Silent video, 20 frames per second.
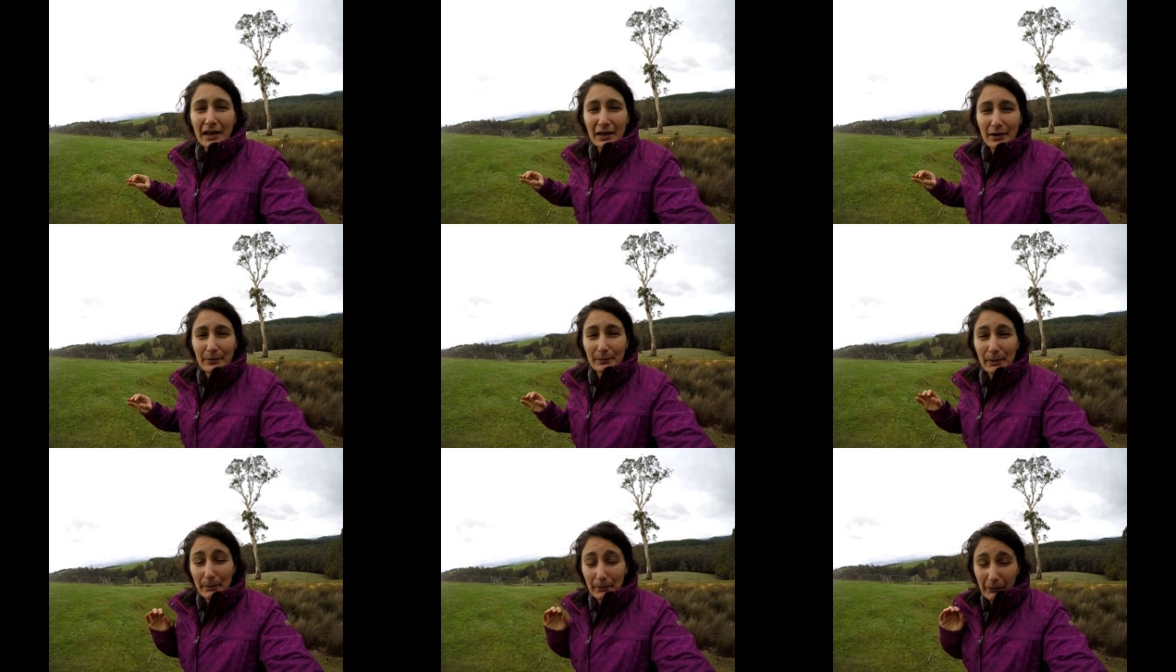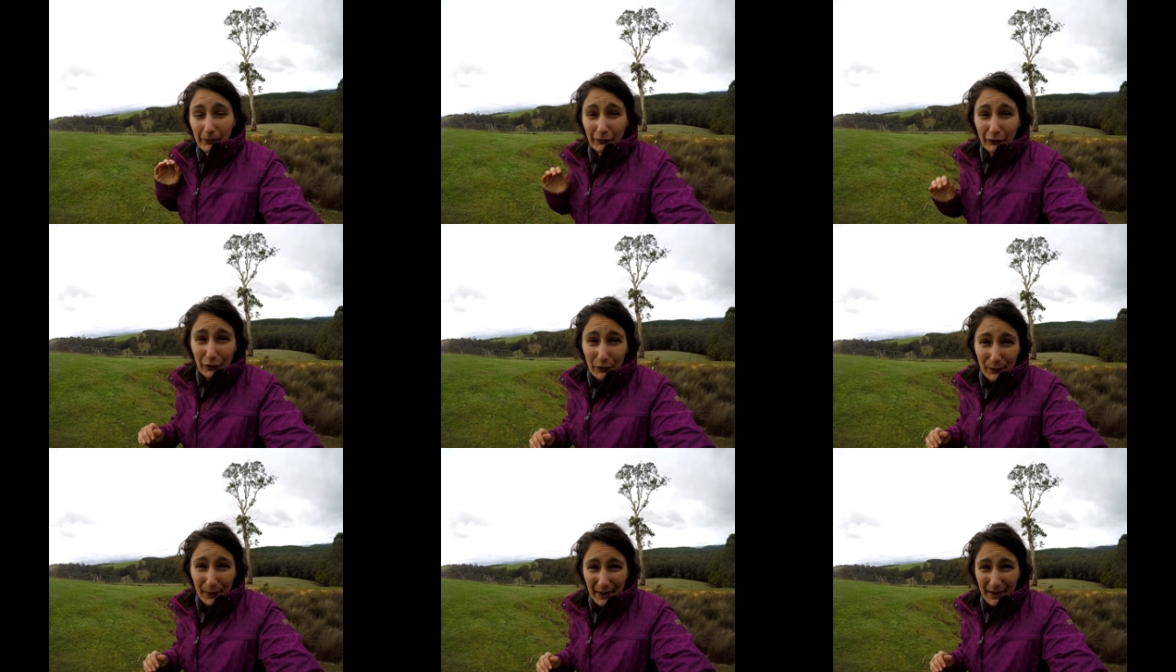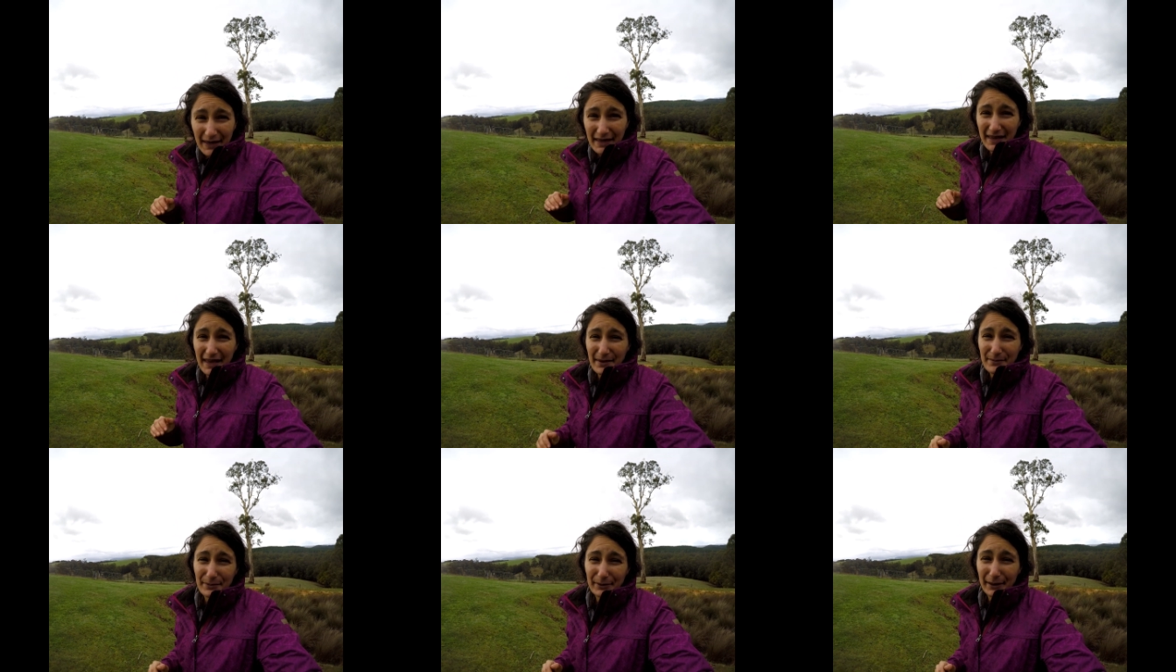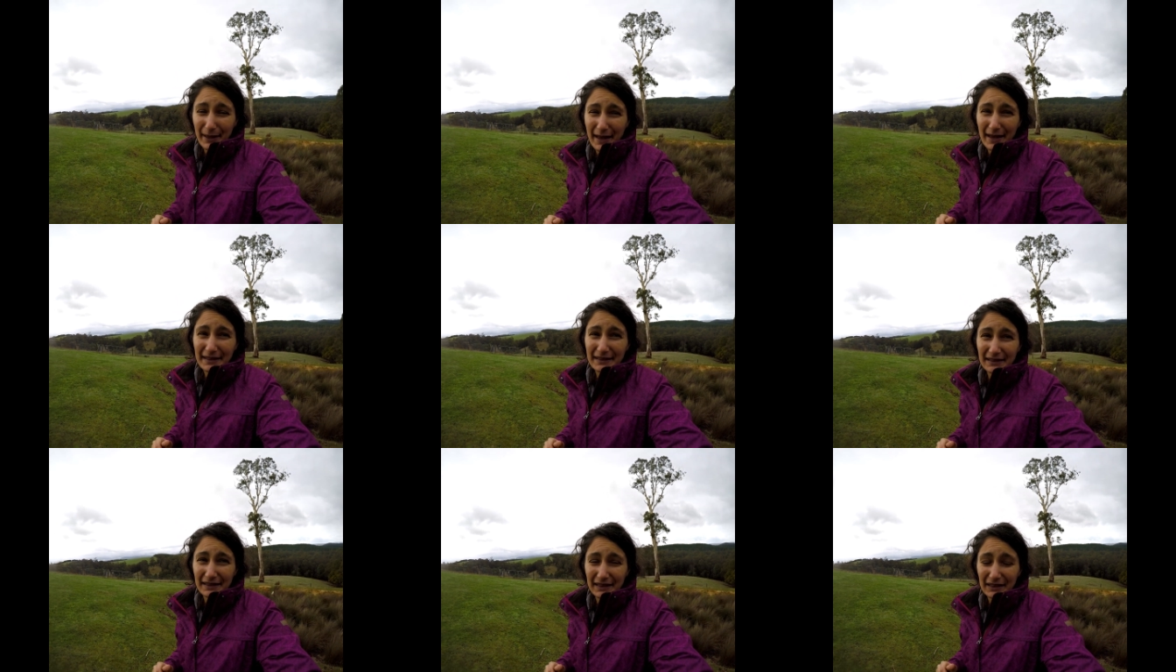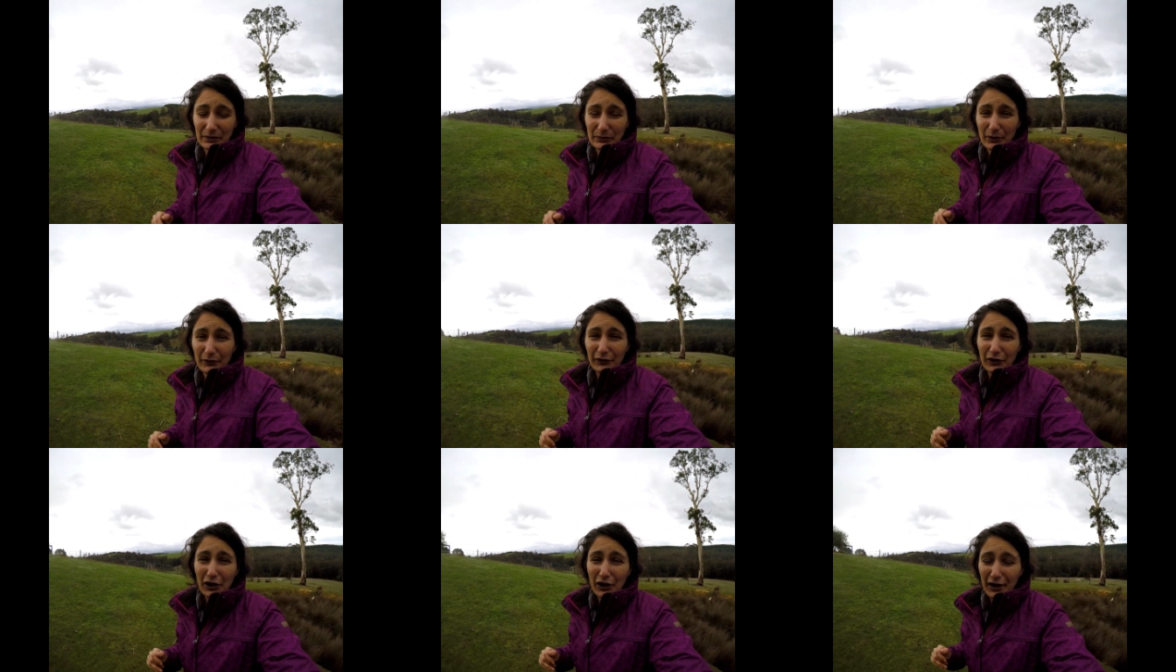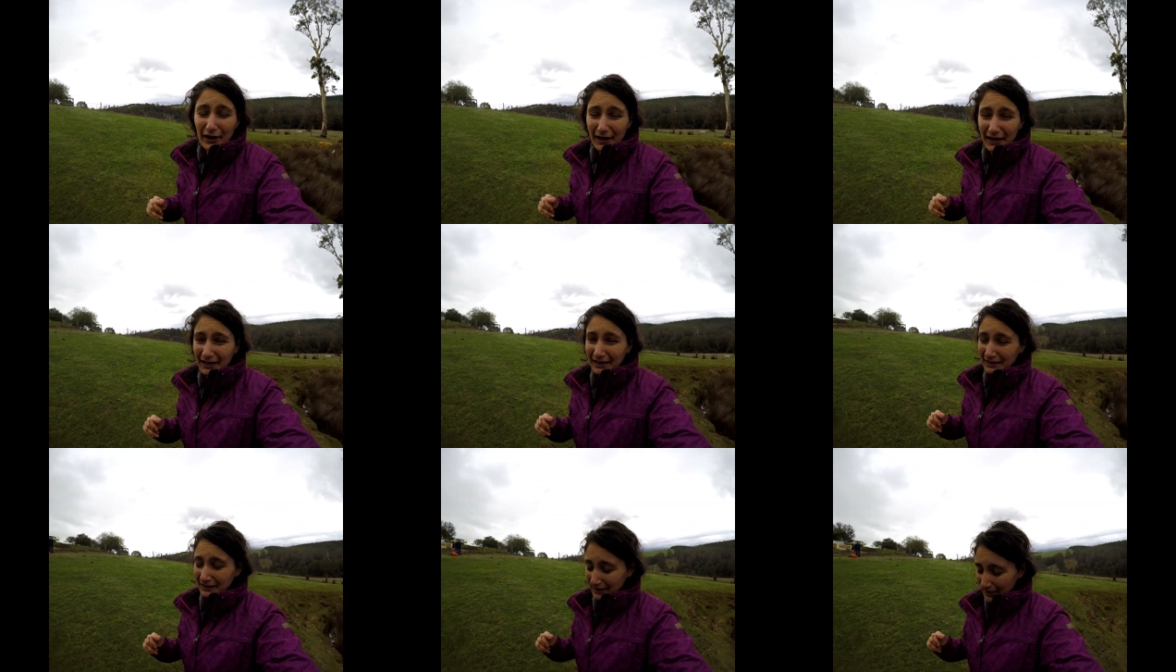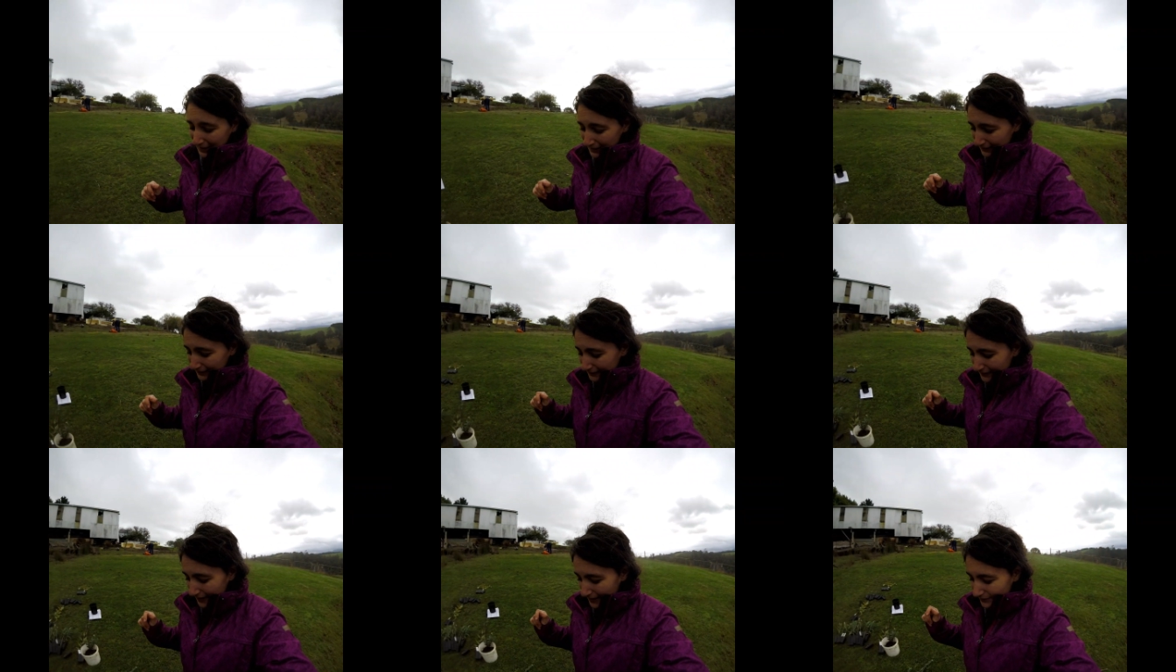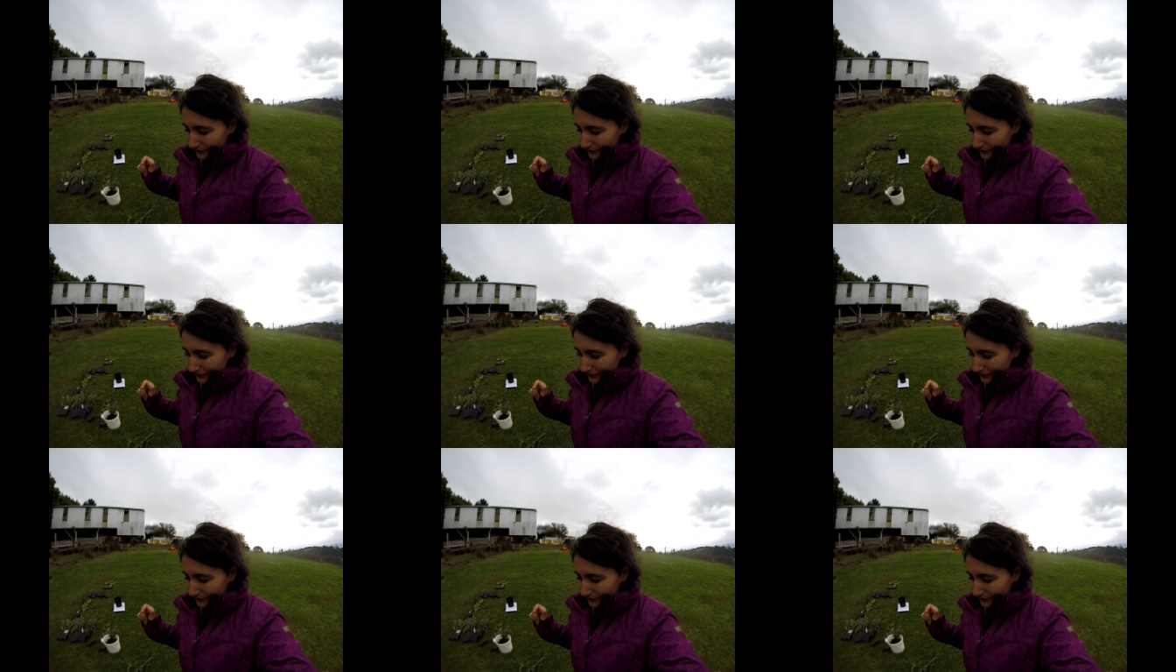But before we can get planting, we've got a dead